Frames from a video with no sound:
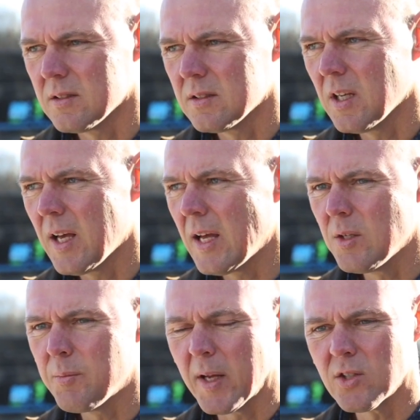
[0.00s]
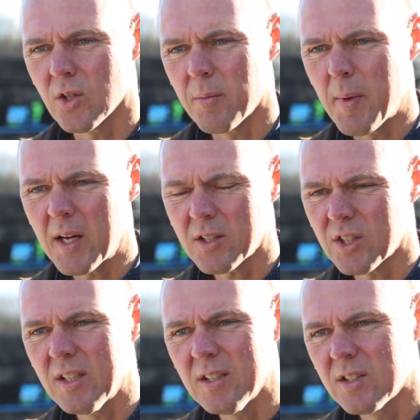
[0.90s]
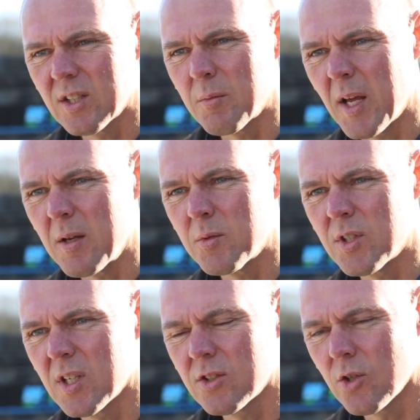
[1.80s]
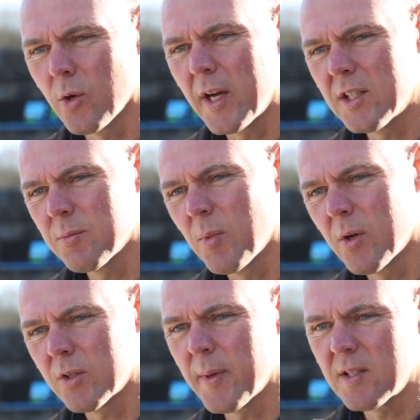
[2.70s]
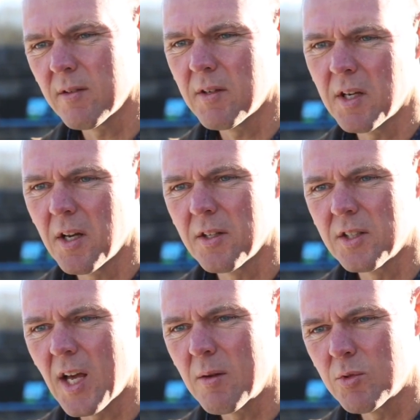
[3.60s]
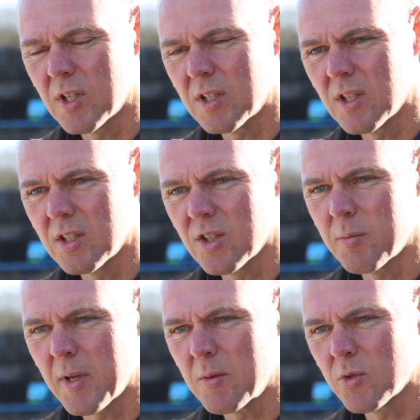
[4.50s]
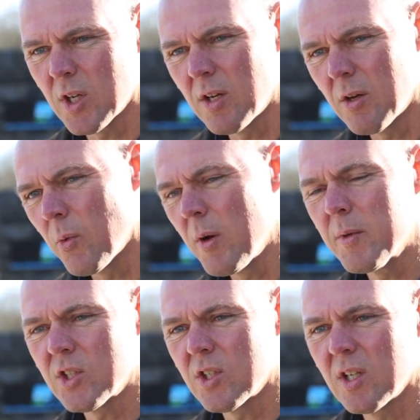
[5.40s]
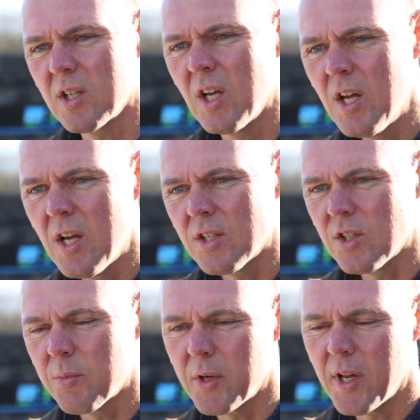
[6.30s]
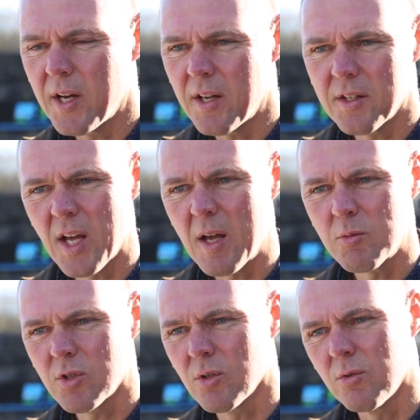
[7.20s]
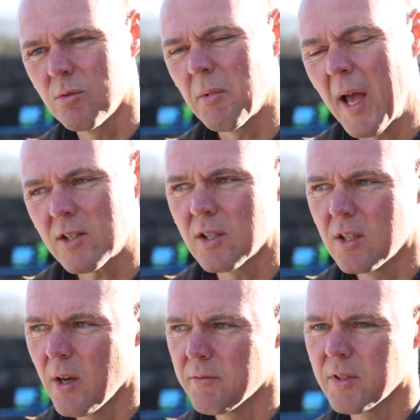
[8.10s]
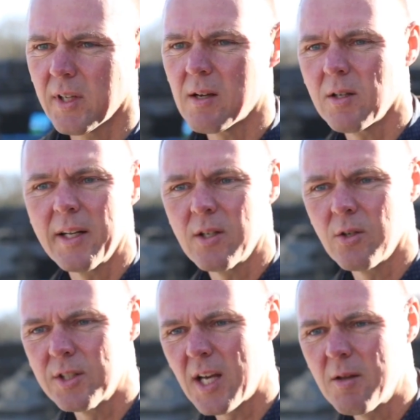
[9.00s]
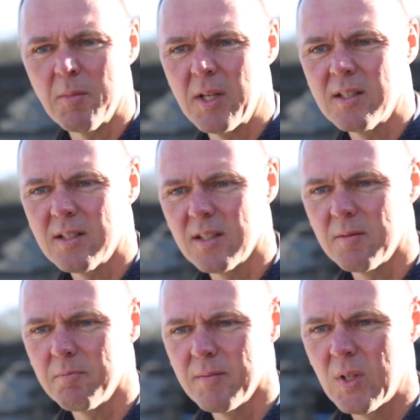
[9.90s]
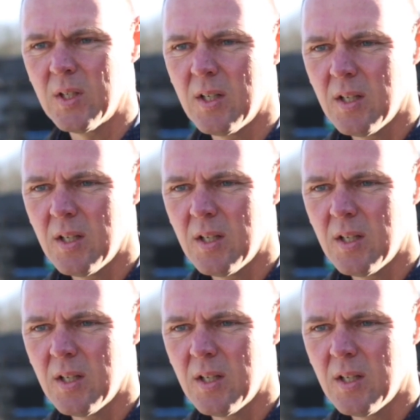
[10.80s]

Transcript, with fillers: Yeah, it depends on the markets. Eh? Sometimes uh, soya is more expensive than other times, and uh, sometimes sun and rape is uh, cheaper than other times. So actually, you have to calculate all the time, and um,